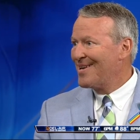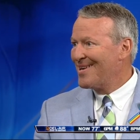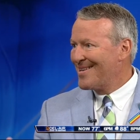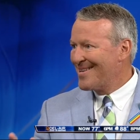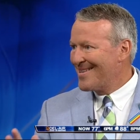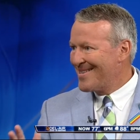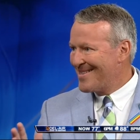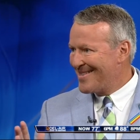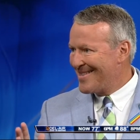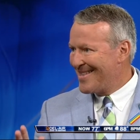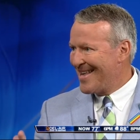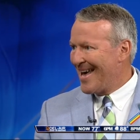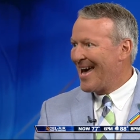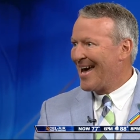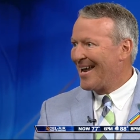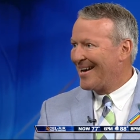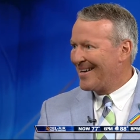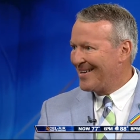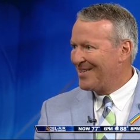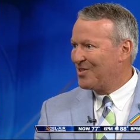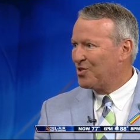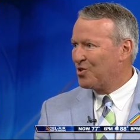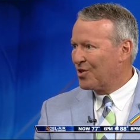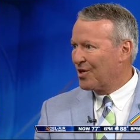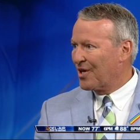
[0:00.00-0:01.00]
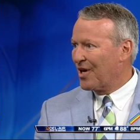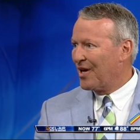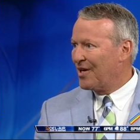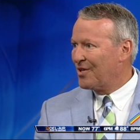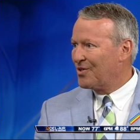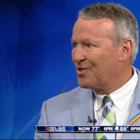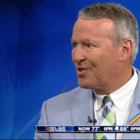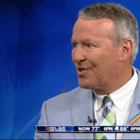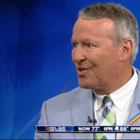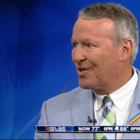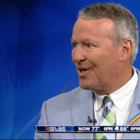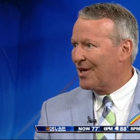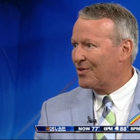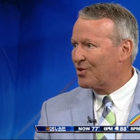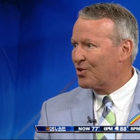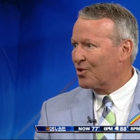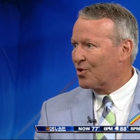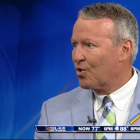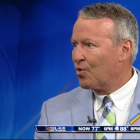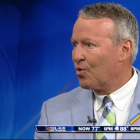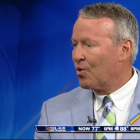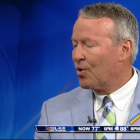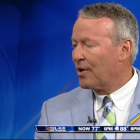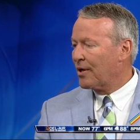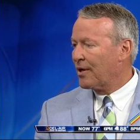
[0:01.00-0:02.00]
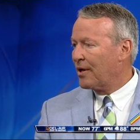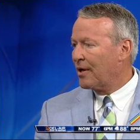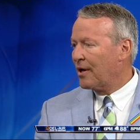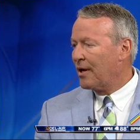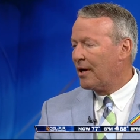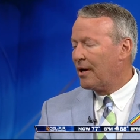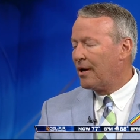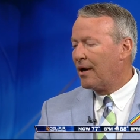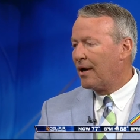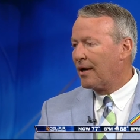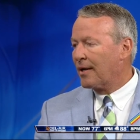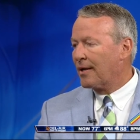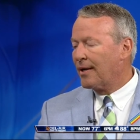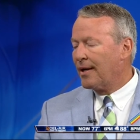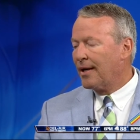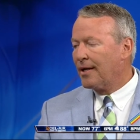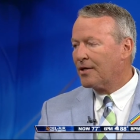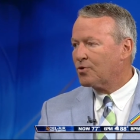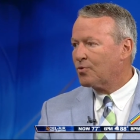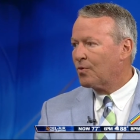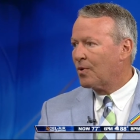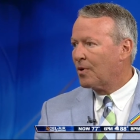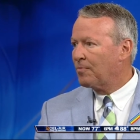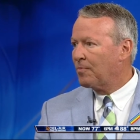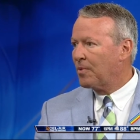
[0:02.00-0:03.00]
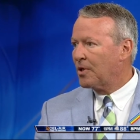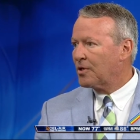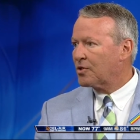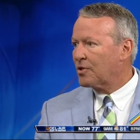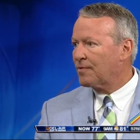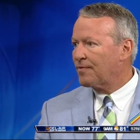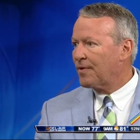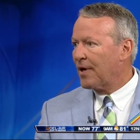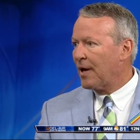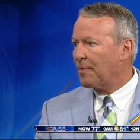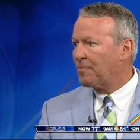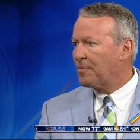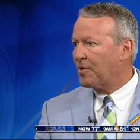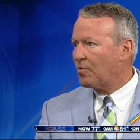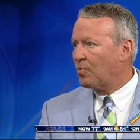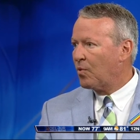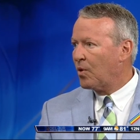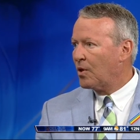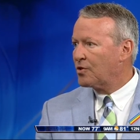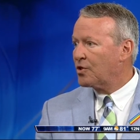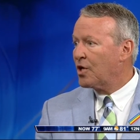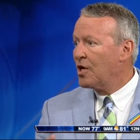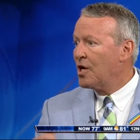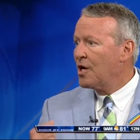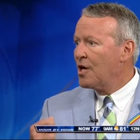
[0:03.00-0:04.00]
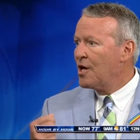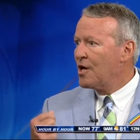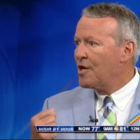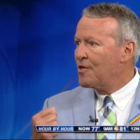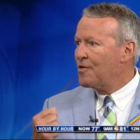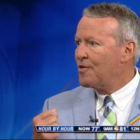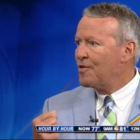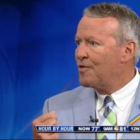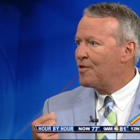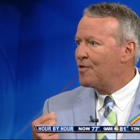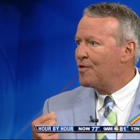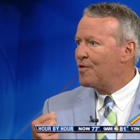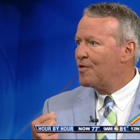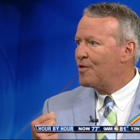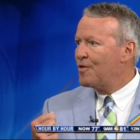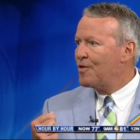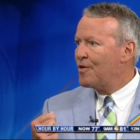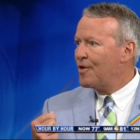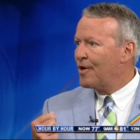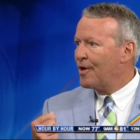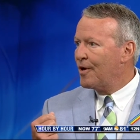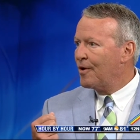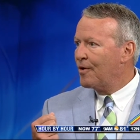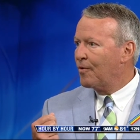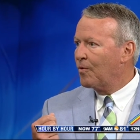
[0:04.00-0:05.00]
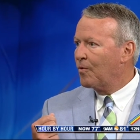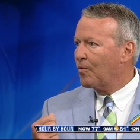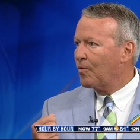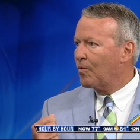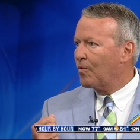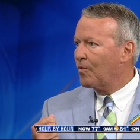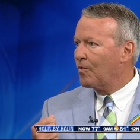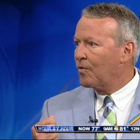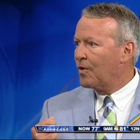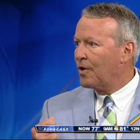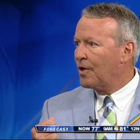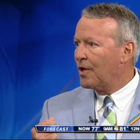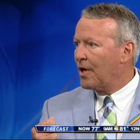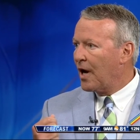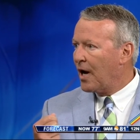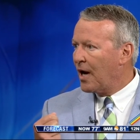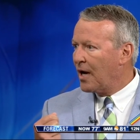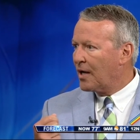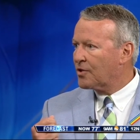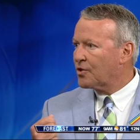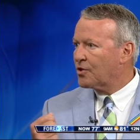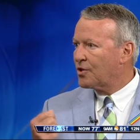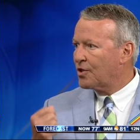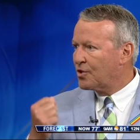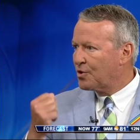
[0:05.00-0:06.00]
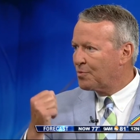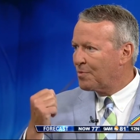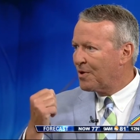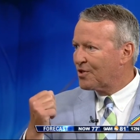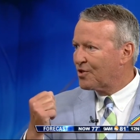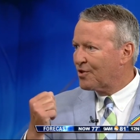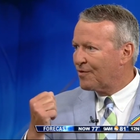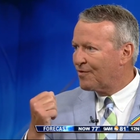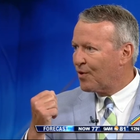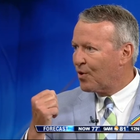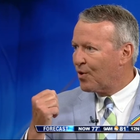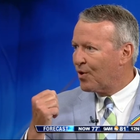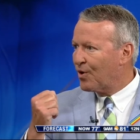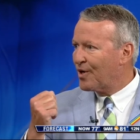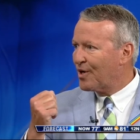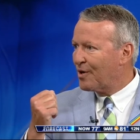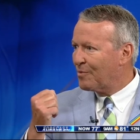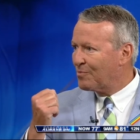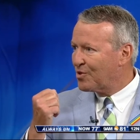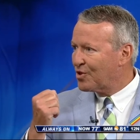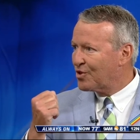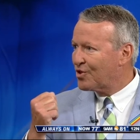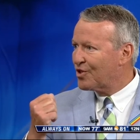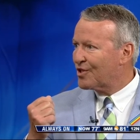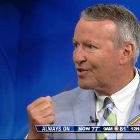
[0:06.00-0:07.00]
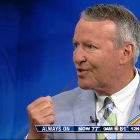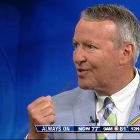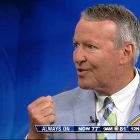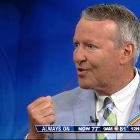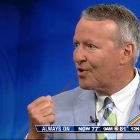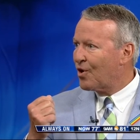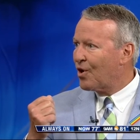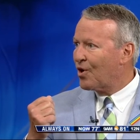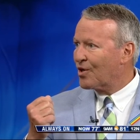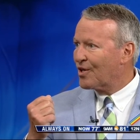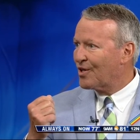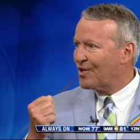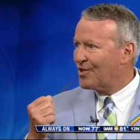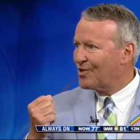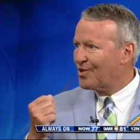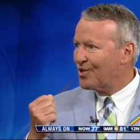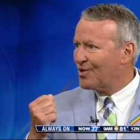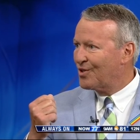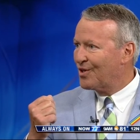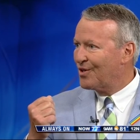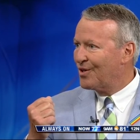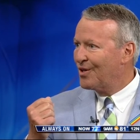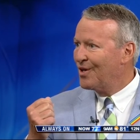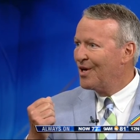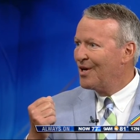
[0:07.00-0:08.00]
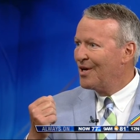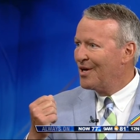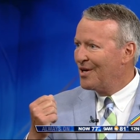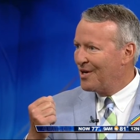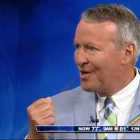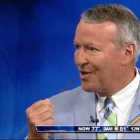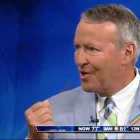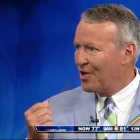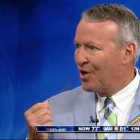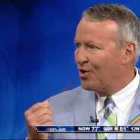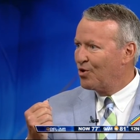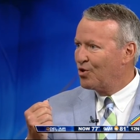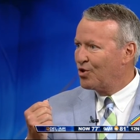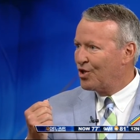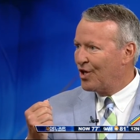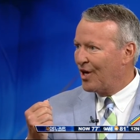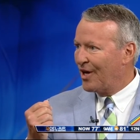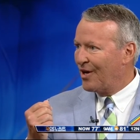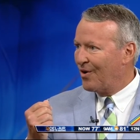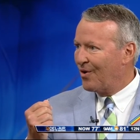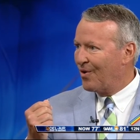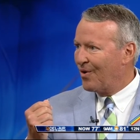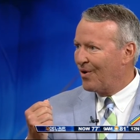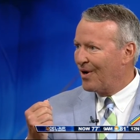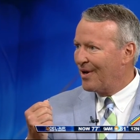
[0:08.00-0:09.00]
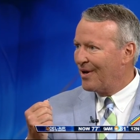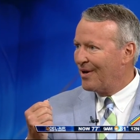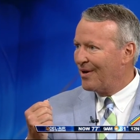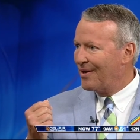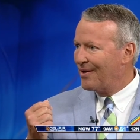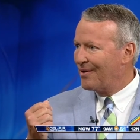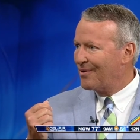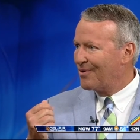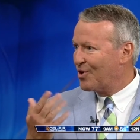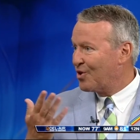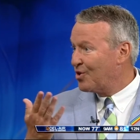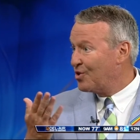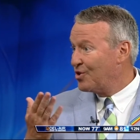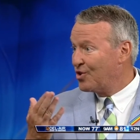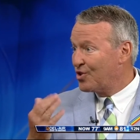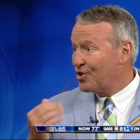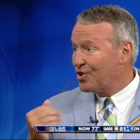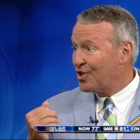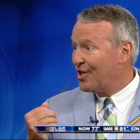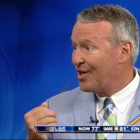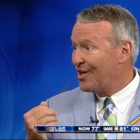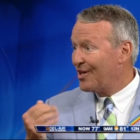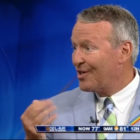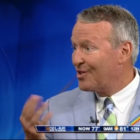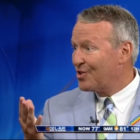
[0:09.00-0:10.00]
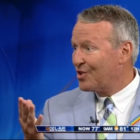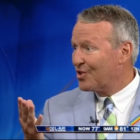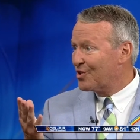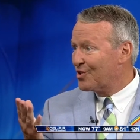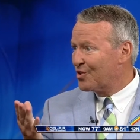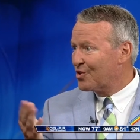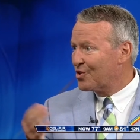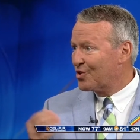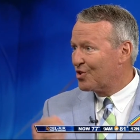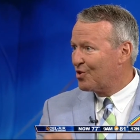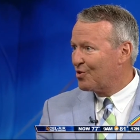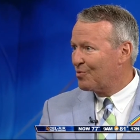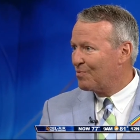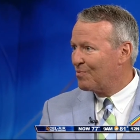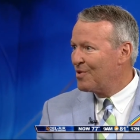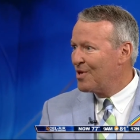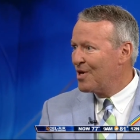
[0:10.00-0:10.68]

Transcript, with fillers: that is the case, that that's occurring. And, and I guess what must have happened was the the hostage must have heard him talking to the negotiator and couldn't see and just assumed